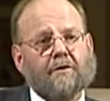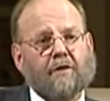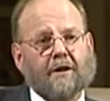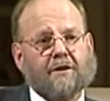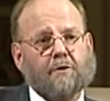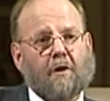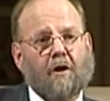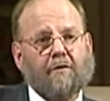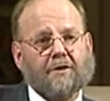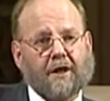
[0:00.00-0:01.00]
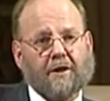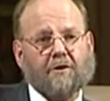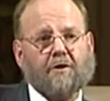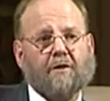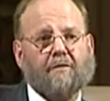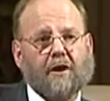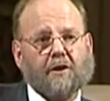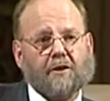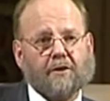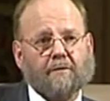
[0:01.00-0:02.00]
the victim of a secondary
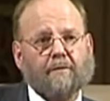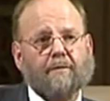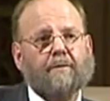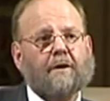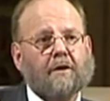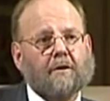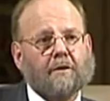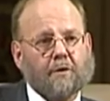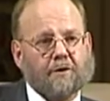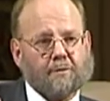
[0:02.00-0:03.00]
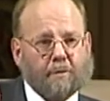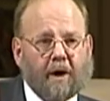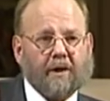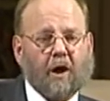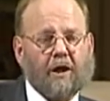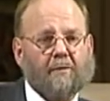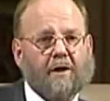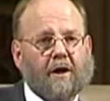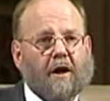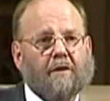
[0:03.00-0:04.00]
infection, which might claim
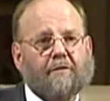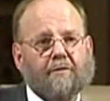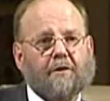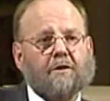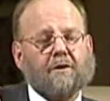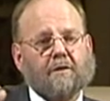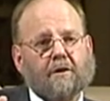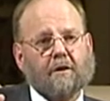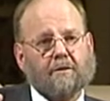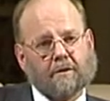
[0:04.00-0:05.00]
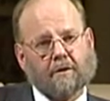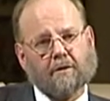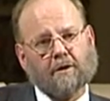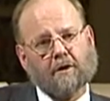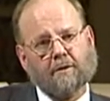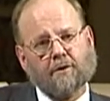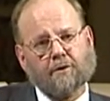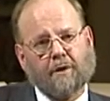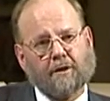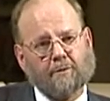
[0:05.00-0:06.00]
their life, if not
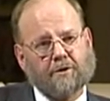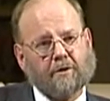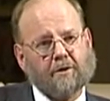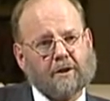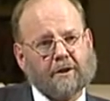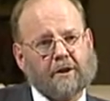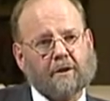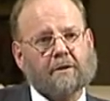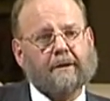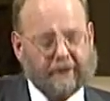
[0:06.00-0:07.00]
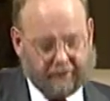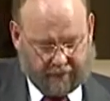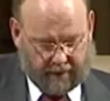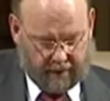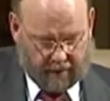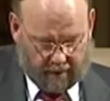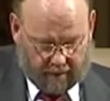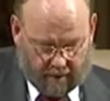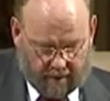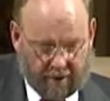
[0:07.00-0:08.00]
just make them seriously ill.
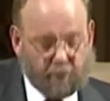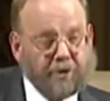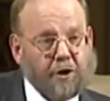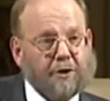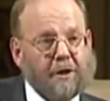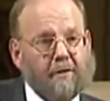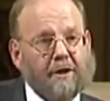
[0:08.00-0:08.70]
And it was Joseph